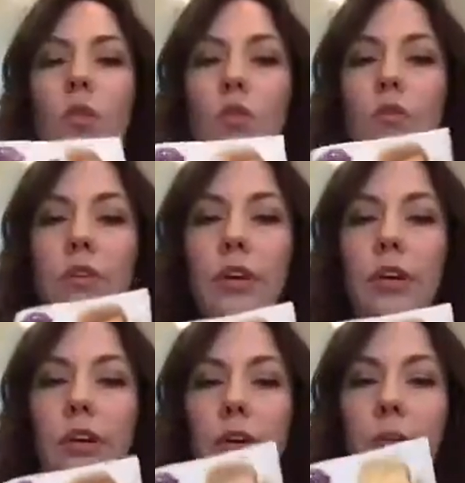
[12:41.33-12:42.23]

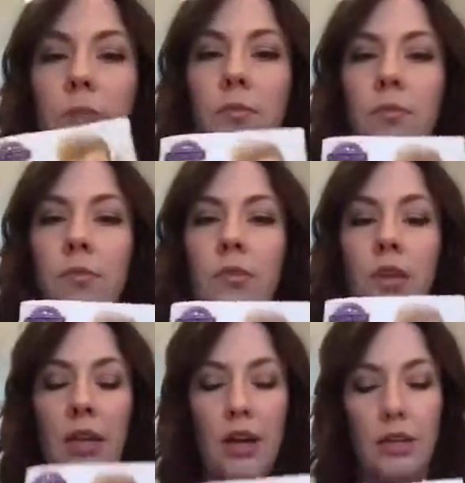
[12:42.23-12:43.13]
over,
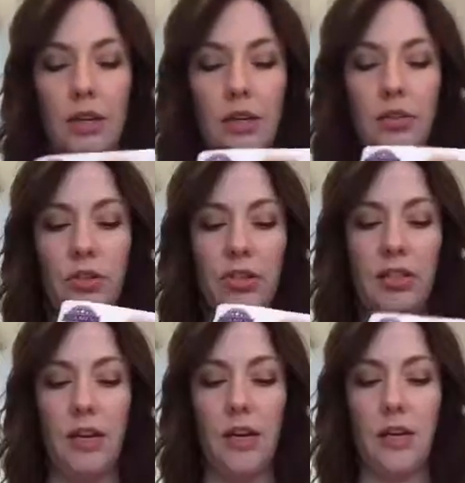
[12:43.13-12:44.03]
and then you just
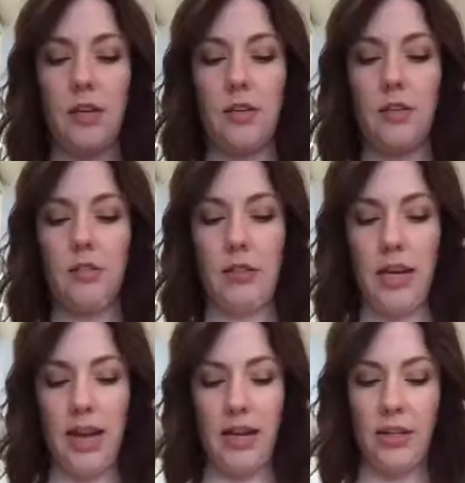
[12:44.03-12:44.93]
tuck
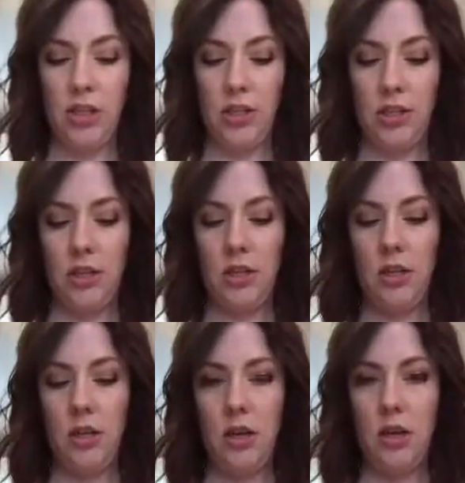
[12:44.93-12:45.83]
the edge
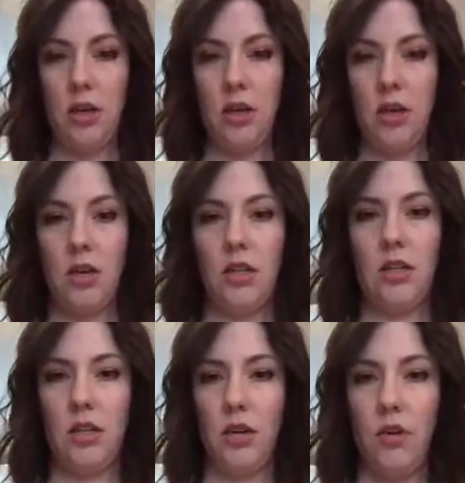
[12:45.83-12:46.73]

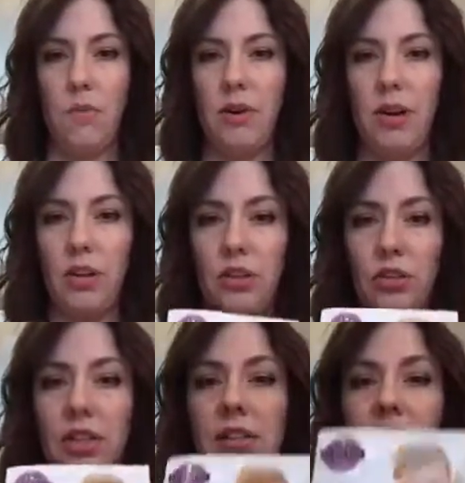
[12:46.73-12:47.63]
into the opening. Did
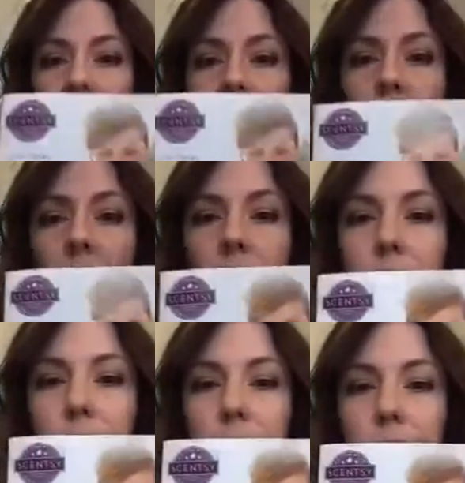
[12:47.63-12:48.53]
you guys see that
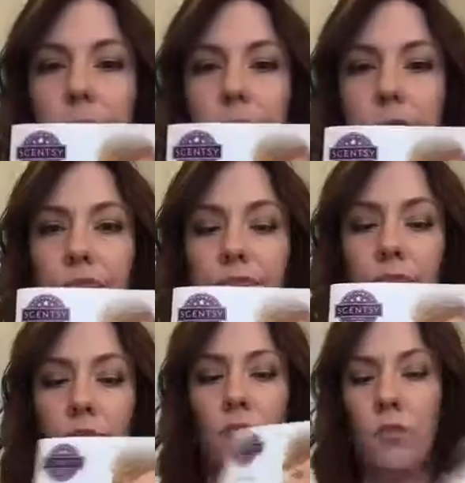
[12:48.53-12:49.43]
okay?
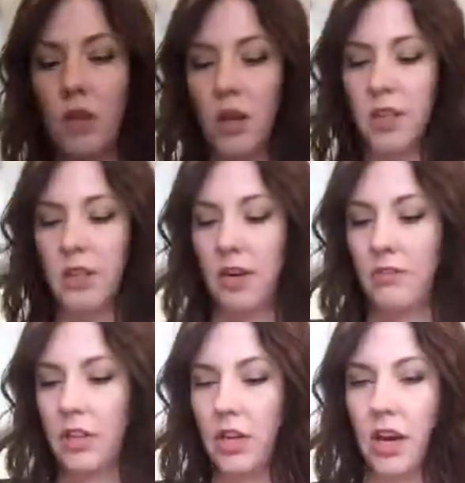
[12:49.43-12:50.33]
And then
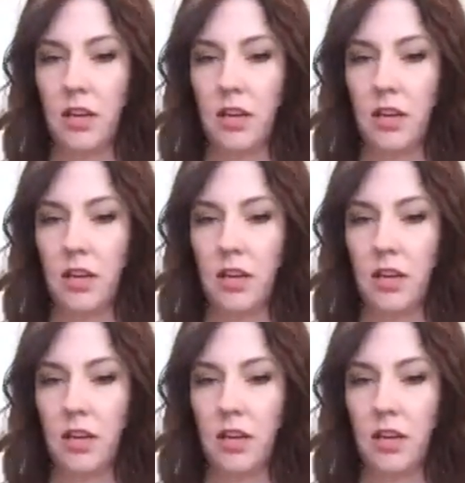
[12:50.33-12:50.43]
everything